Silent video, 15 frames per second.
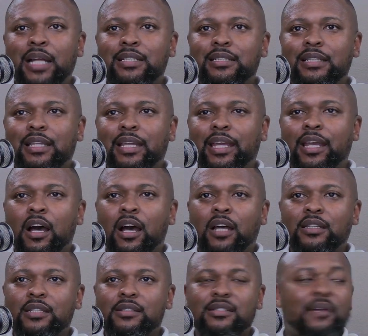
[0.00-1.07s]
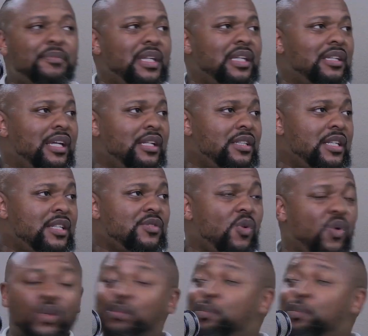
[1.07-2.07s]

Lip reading: there's something that is called